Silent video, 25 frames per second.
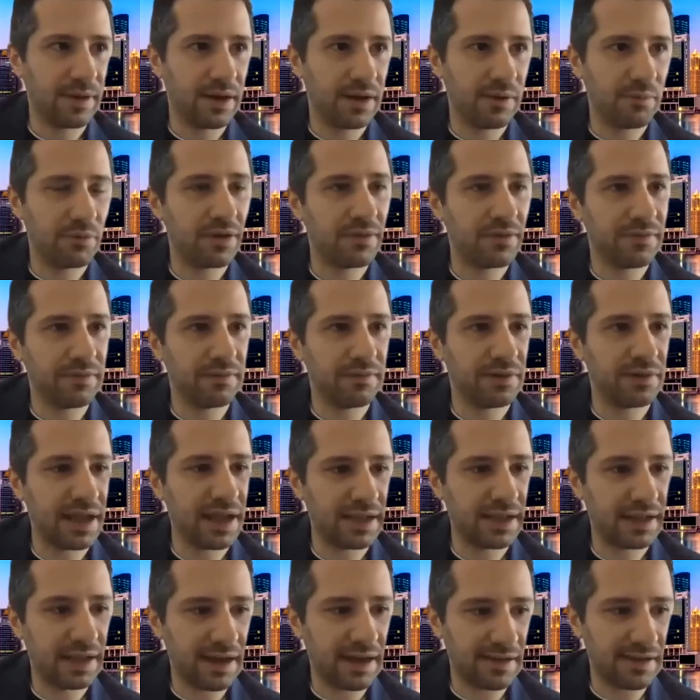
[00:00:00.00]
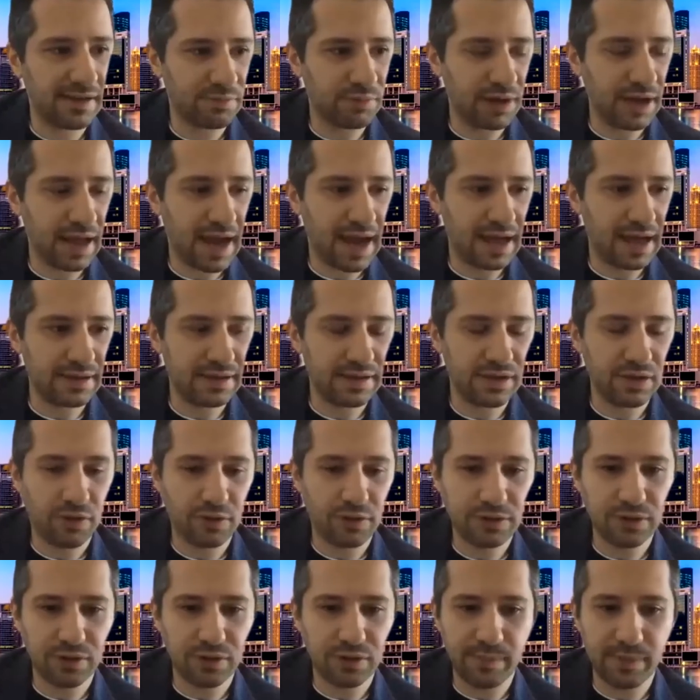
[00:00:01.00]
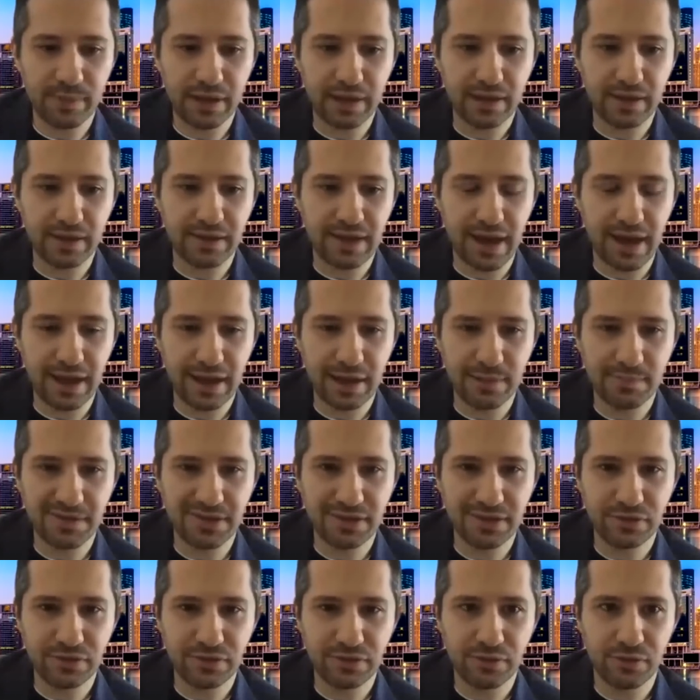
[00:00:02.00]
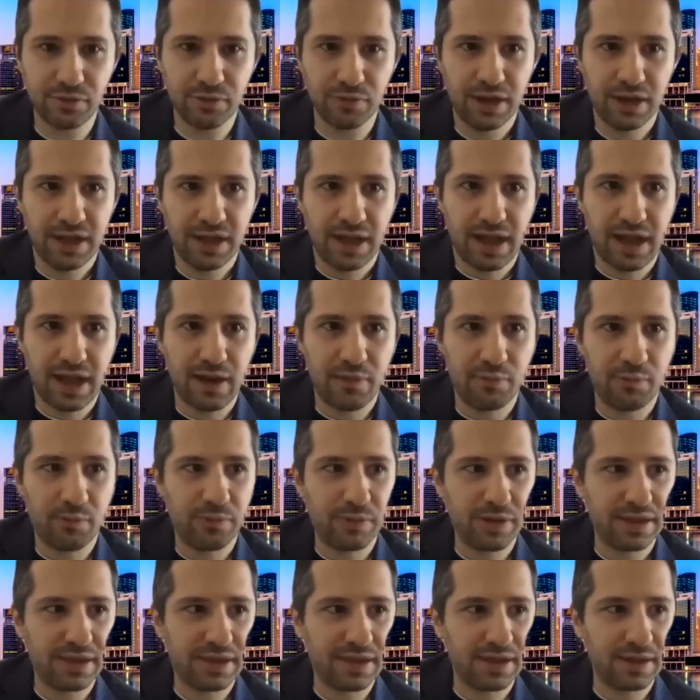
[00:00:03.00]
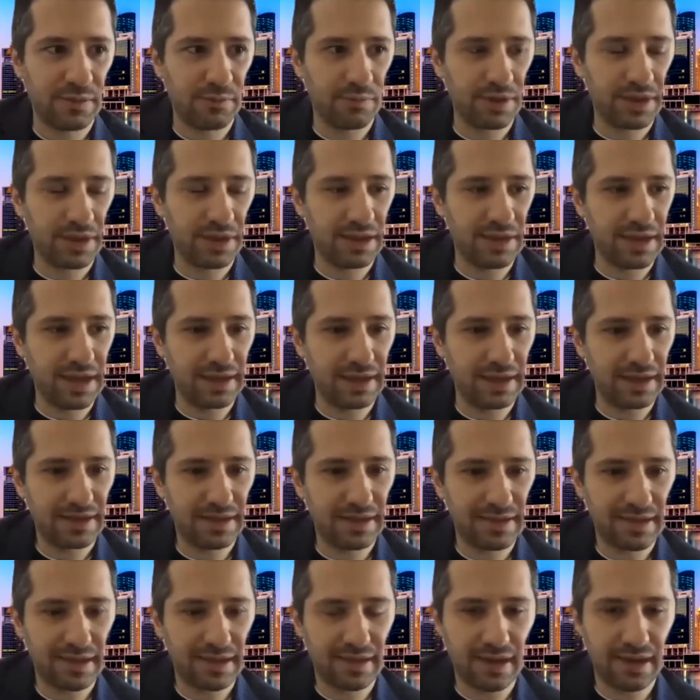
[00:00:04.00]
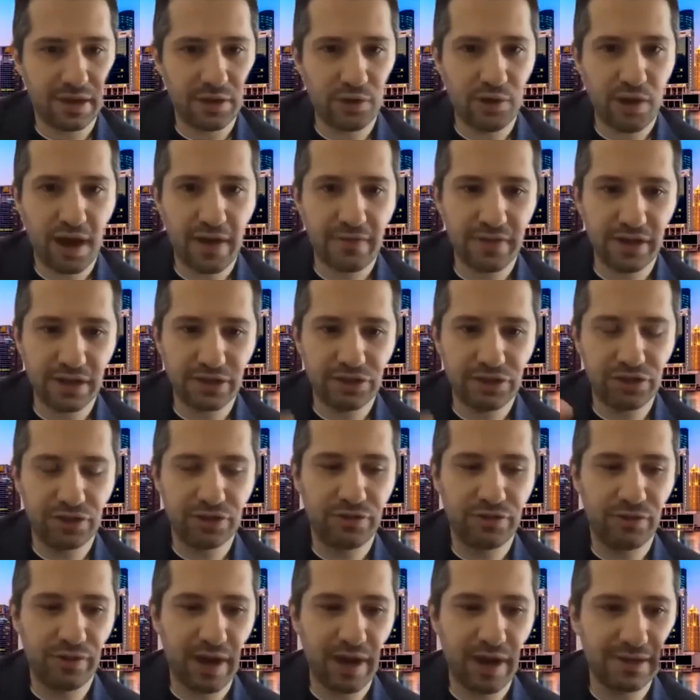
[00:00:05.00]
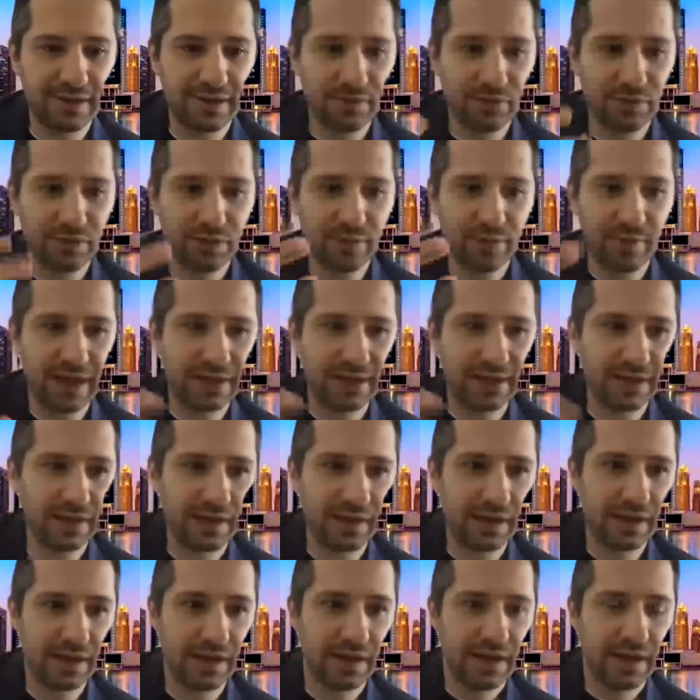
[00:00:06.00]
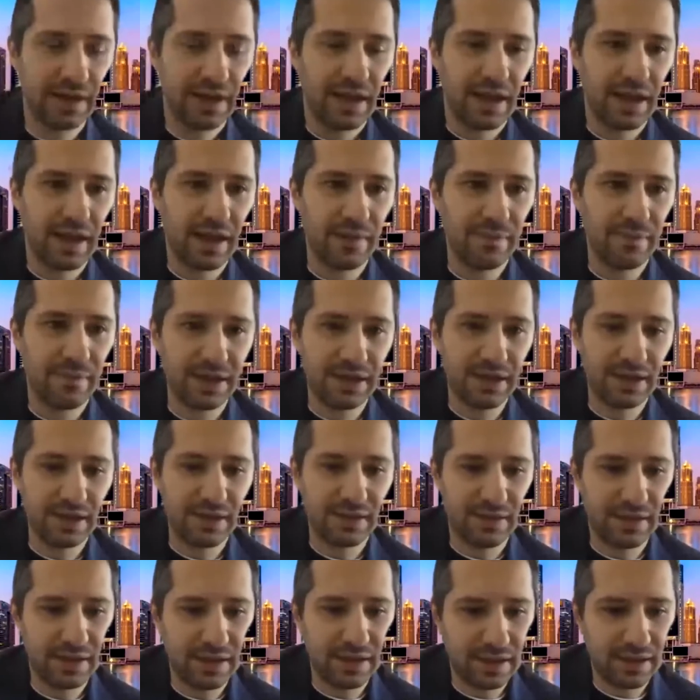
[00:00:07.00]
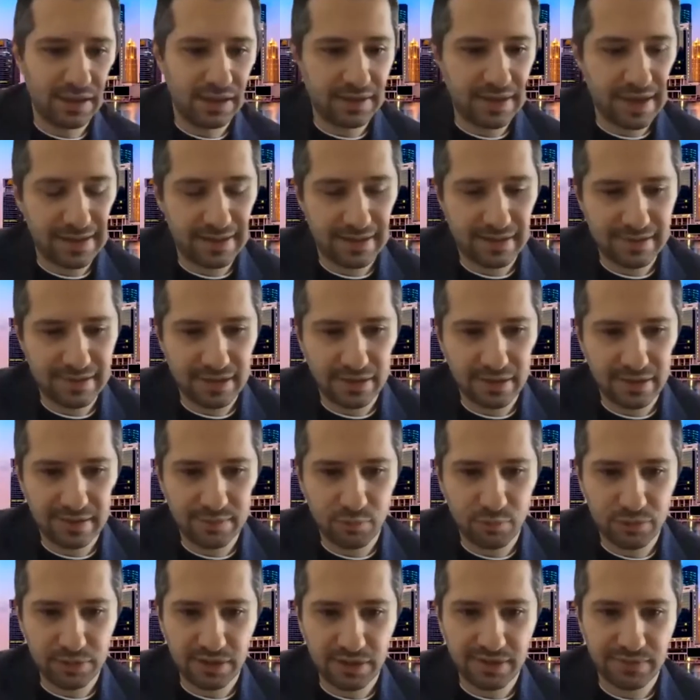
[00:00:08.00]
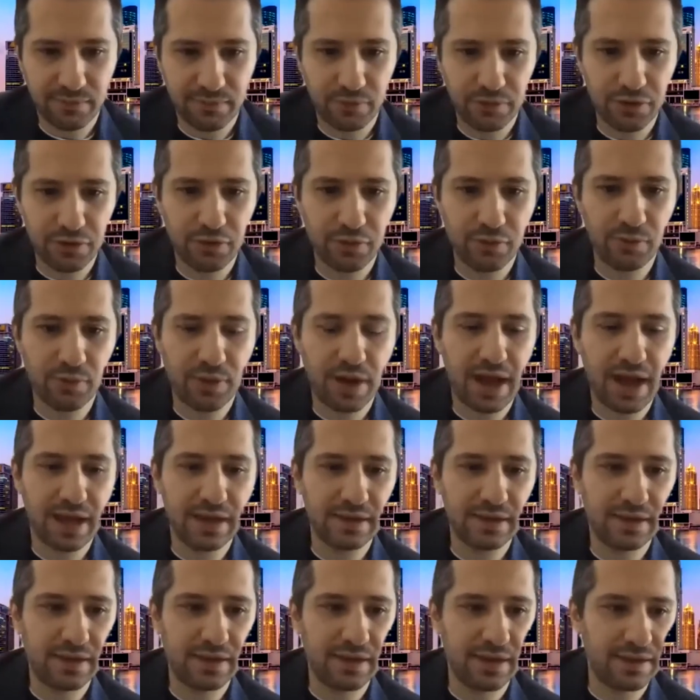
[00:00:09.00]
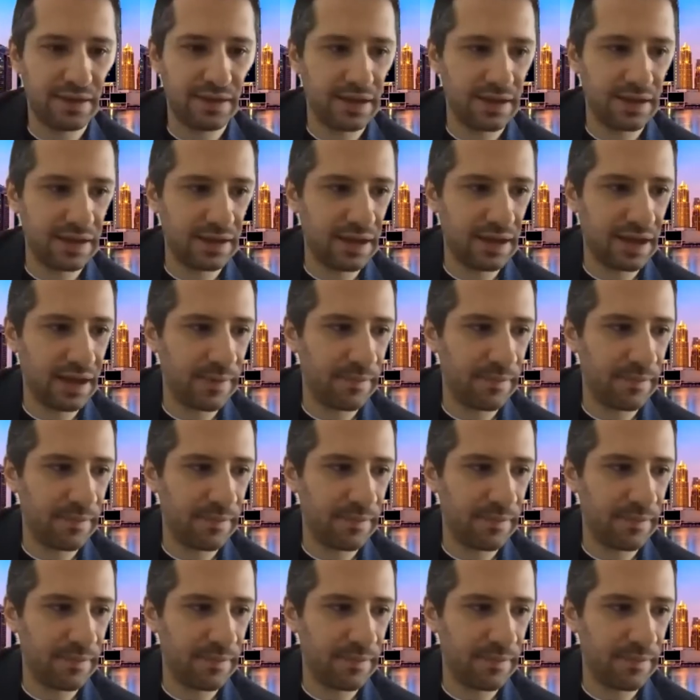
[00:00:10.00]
We've lately as well added AutoML that helps you to, with the data set that you have, it generates automatically the data science models for you, and the